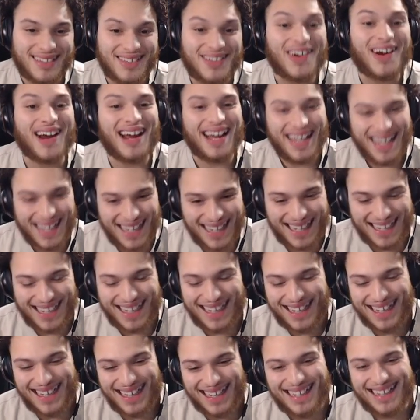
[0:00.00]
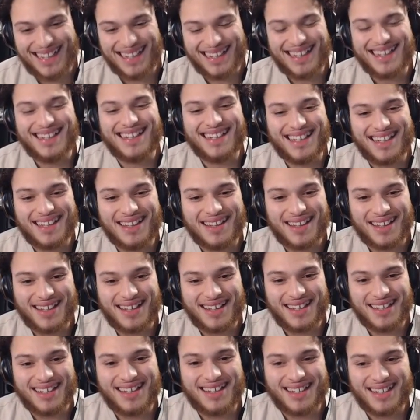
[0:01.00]

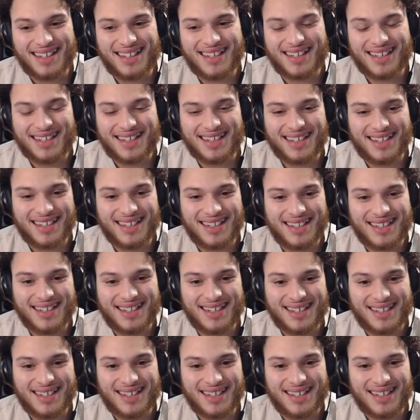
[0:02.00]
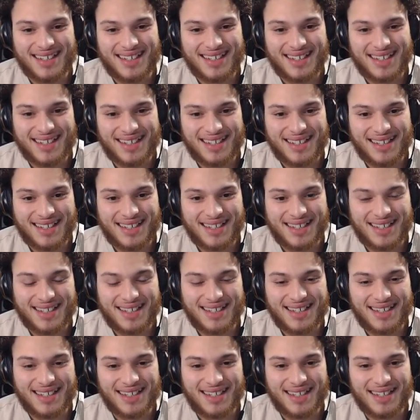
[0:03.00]

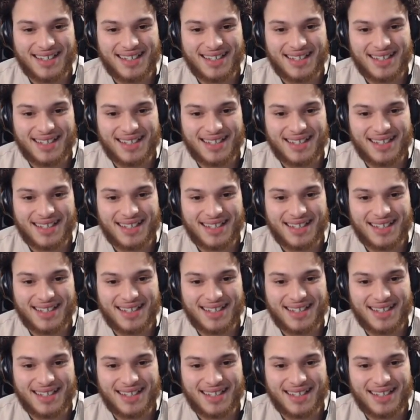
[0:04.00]
This person isn't speaking.